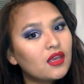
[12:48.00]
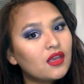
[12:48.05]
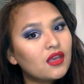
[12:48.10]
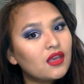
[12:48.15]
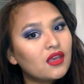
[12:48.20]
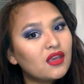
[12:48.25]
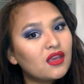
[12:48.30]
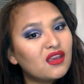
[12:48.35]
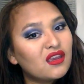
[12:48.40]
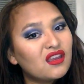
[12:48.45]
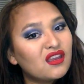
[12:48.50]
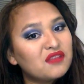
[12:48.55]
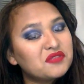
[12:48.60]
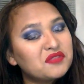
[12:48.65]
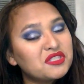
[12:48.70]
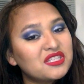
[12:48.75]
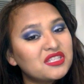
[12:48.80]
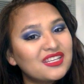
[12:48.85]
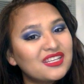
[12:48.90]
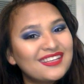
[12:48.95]
And
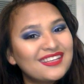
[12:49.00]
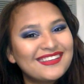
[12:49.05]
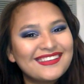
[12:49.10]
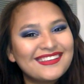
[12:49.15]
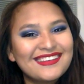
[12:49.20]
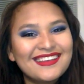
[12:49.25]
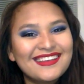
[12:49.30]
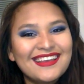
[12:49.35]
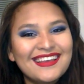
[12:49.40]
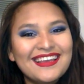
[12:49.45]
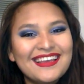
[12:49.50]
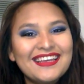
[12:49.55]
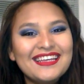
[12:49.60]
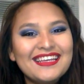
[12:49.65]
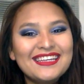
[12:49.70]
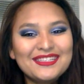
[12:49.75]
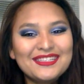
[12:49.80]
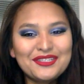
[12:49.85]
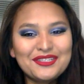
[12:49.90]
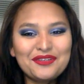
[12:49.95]

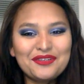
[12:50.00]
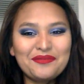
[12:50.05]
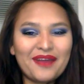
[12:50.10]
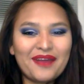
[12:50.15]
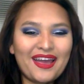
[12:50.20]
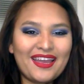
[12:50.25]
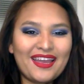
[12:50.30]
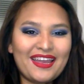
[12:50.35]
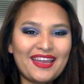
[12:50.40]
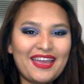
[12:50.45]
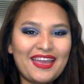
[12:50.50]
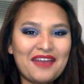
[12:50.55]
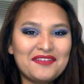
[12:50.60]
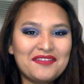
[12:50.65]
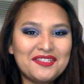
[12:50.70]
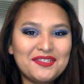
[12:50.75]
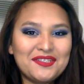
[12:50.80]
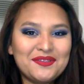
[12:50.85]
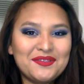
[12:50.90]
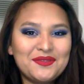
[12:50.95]
too bad
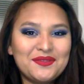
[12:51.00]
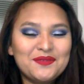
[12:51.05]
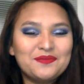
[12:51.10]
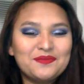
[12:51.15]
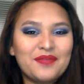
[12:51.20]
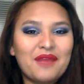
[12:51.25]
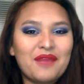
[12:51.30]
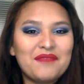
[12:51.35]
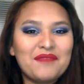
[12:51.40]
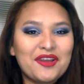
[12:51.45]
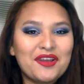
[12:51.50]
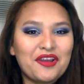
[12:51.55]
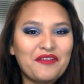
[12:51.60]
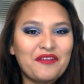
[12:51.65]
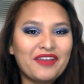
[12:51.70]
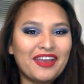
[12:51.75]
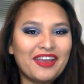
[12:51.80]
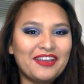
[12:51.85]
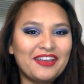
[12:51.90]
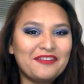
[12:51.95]
I'm not
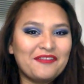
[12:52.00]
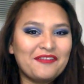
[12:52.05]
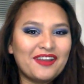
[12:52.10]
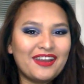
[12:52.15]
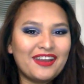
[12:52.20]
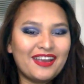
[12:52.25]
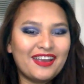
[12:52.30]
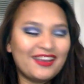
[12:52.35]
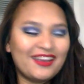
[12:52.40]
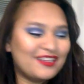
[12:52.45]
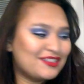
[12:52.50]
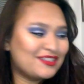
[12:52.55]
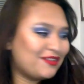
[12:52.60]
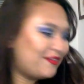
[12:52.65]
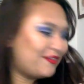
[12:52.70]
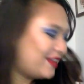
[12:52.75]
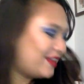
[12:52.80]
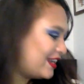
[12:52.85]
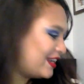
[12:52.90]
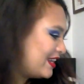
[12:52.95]
going anywhere, and it's
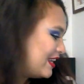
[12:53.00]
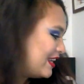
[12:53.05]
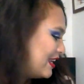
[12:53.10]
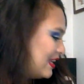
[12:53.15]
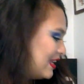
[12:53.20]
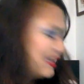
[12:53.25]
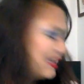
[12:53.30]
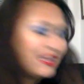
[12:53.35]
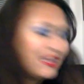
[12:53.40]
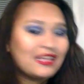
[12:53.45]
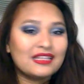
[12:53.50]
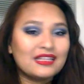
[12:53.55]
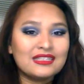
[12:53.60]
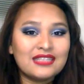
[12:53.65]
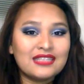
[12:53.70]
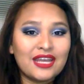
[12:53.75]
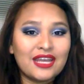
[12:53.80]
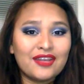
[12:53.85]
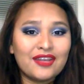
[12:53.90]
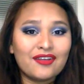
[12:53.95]
already
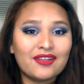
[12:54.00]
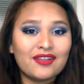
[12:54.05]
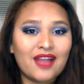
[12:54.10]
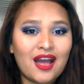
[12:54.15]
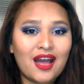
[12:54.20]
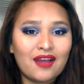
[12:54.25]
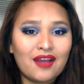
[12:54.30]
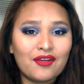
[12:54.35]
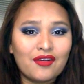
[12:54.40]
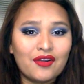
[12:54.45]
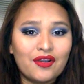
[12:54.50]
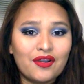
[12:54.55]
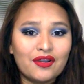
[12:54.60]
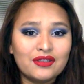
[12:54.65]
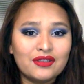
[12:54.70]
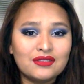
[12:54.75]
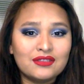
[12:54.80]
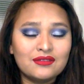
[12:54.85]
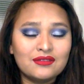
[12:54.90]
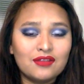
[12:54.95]
10 o'clock
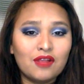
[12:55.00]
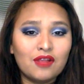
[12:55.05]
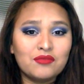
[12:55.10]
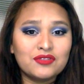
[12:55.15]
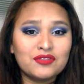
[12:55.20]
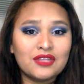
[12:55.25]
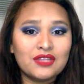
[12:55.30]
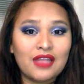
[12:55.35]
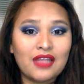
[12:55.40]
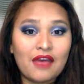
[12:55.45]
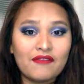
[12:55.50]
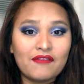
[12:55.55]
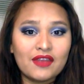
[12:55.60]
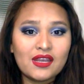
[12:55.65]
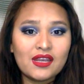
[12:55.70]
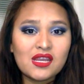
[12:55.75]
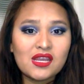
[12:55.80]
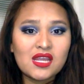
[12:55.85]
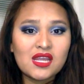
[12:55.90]
or almost 11,